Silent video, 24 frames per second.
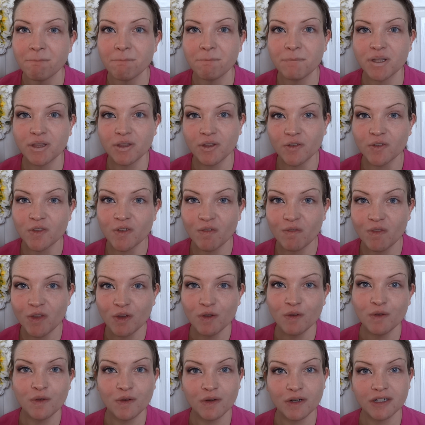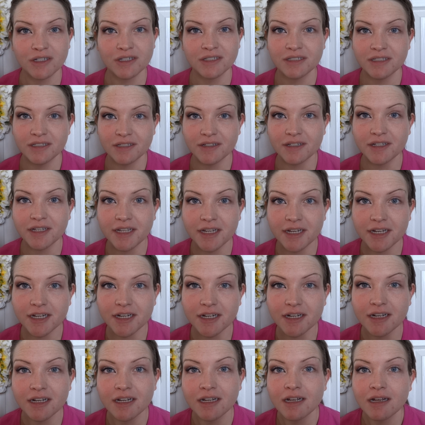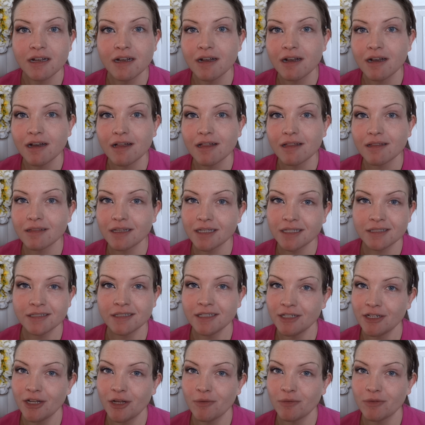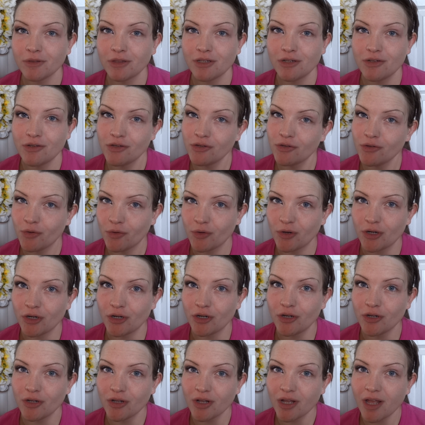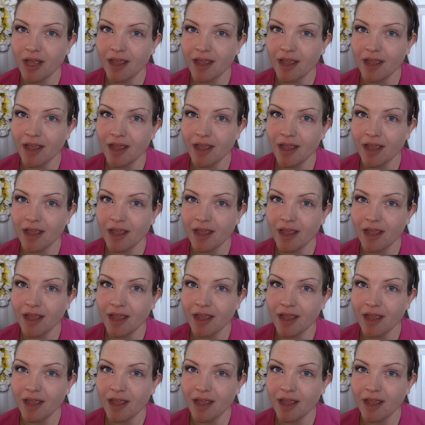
But those of you who are still here, let's get on with the tutorial.